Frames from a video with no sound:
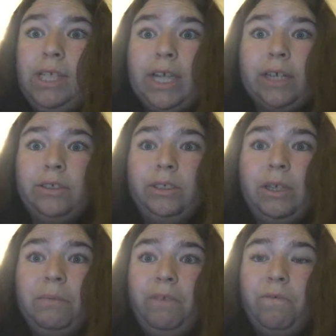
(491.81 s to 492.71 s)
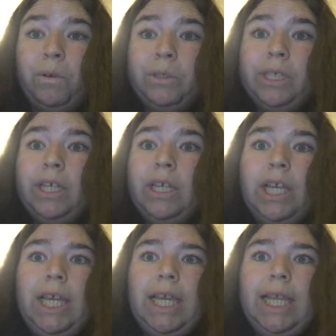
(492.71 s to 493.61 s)
these actors coming forward
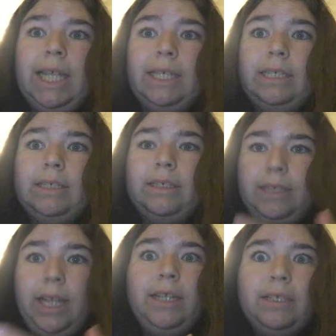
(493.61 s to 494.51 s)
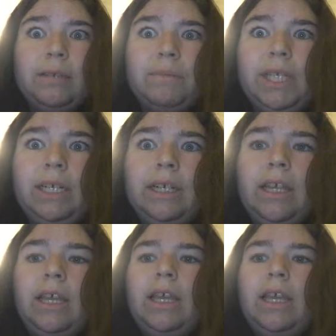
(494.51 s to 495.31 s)
and saying something.